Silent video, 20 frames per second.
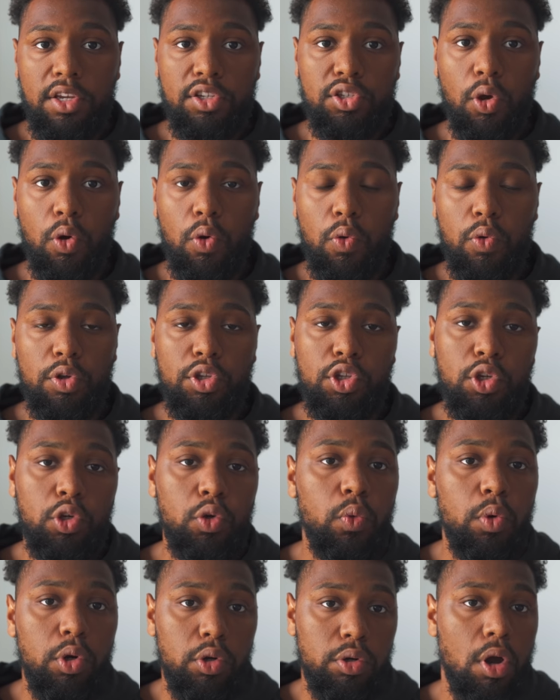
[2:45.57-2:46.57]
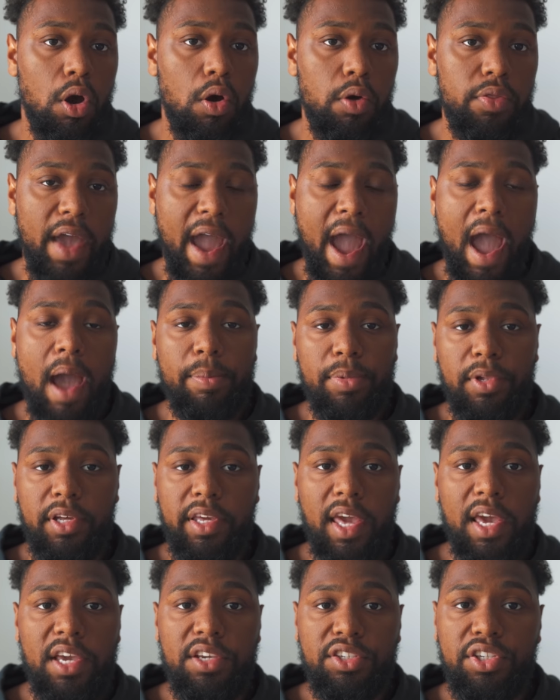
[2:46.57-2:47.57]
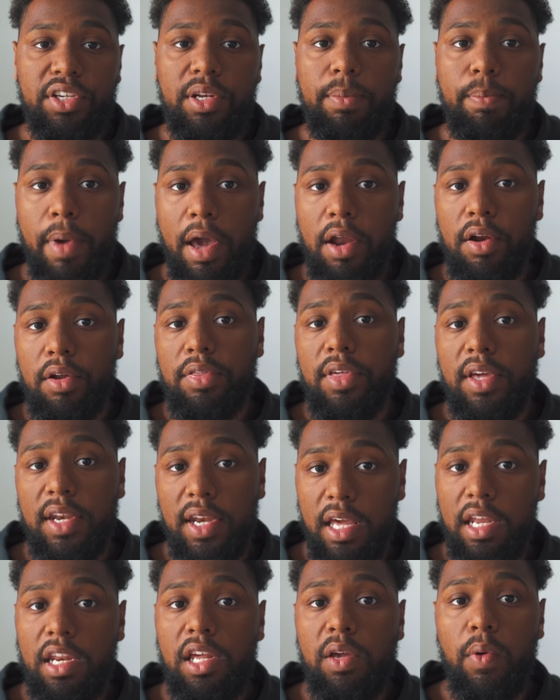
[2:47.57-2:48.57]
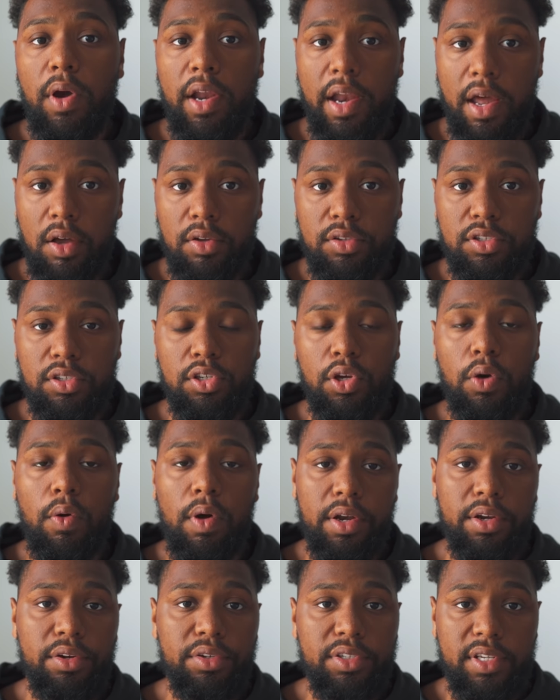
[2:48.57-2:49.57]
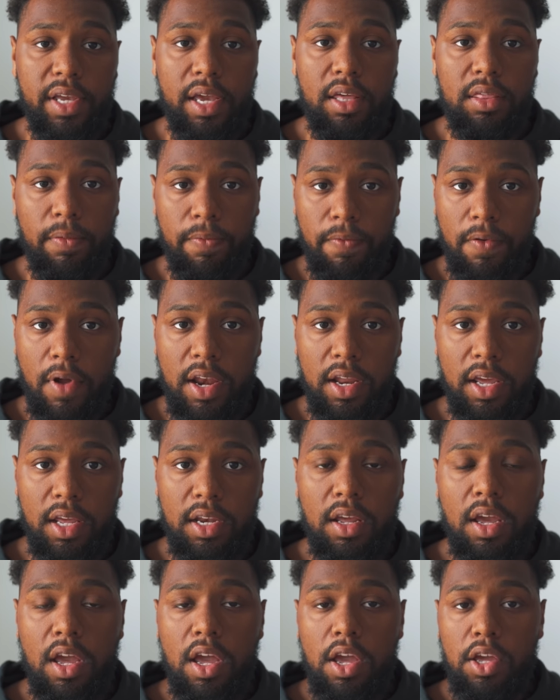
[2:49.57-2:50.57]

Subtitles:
So you will know the application better than anyone else. You'll understand the front end,